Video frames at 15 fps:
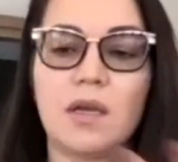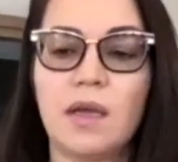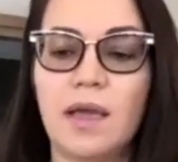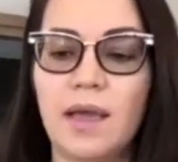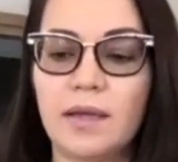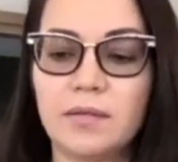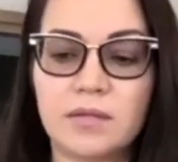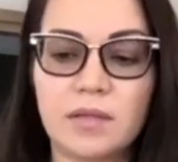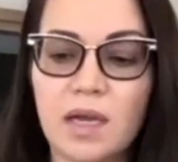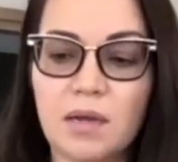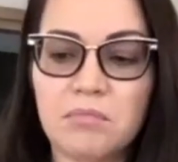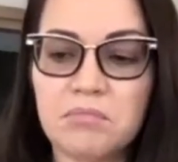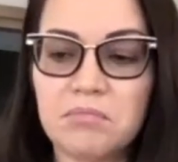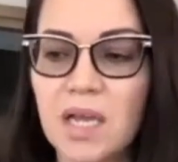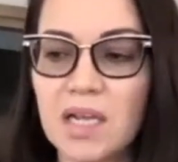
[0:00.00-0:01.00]
and
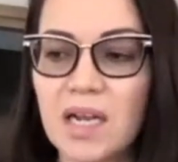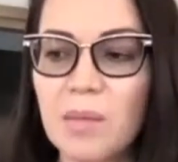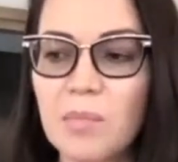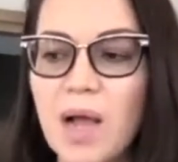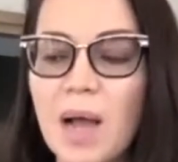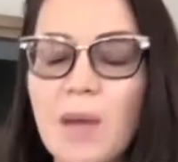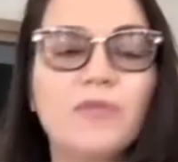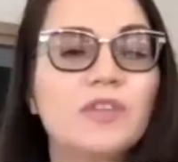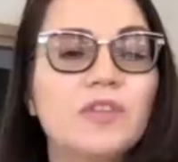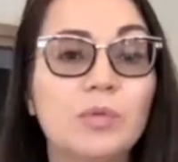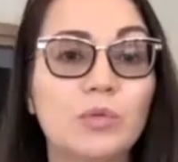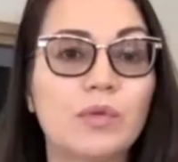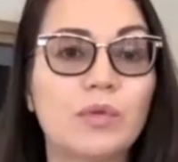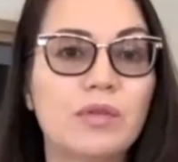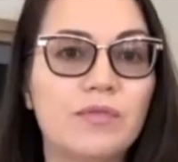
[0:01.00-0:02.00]
I'm
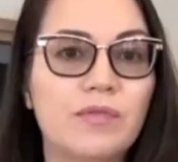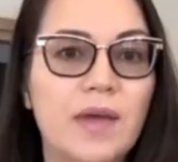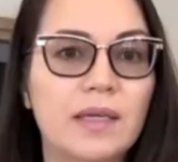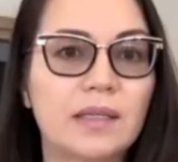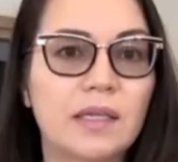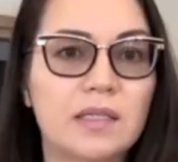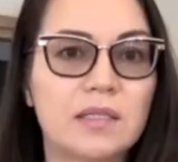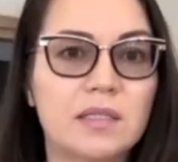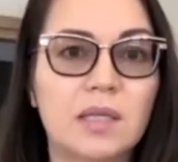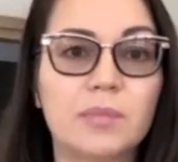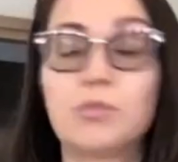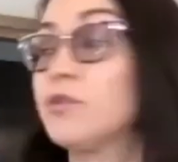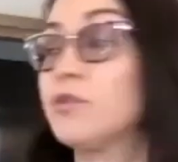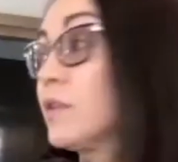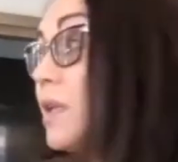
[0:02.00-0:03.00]
comfortable with the fact that it's not
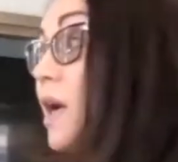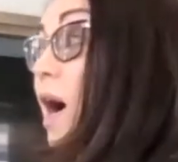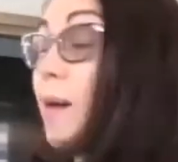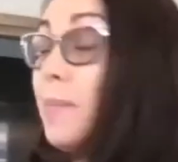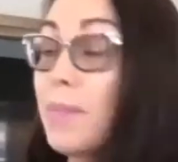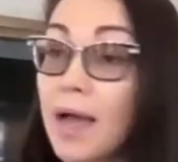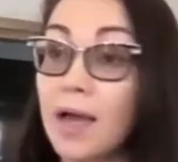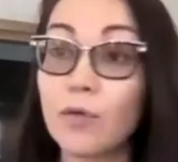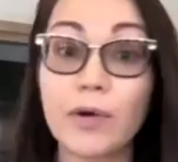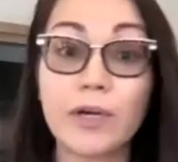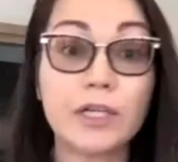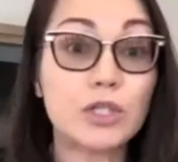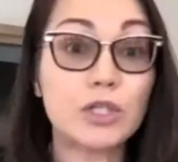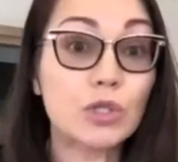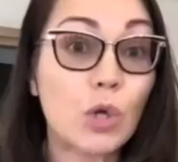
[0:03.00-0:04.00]
perfect. I'm not
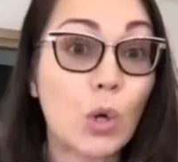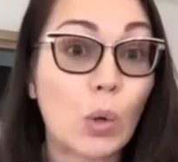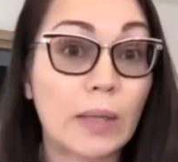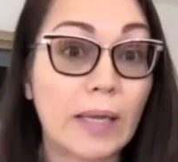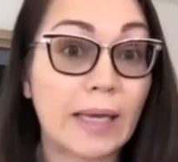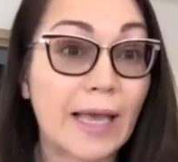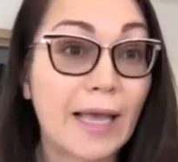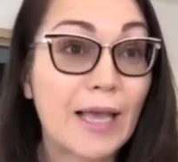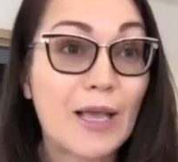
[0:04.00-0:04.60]
ready to go like,